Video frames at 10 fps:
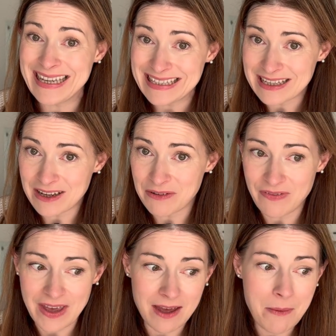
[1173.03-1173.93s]
is going to
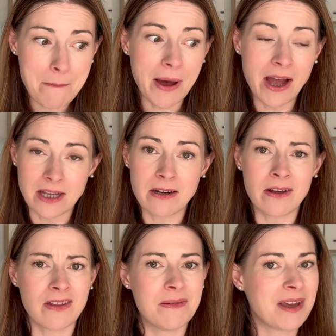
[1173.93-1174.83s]
fit, but I can
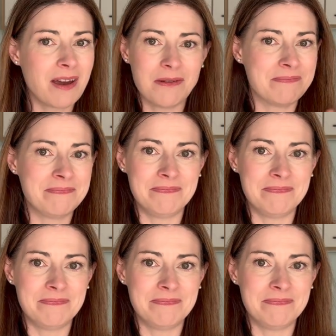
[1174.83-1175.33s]
look at them and go,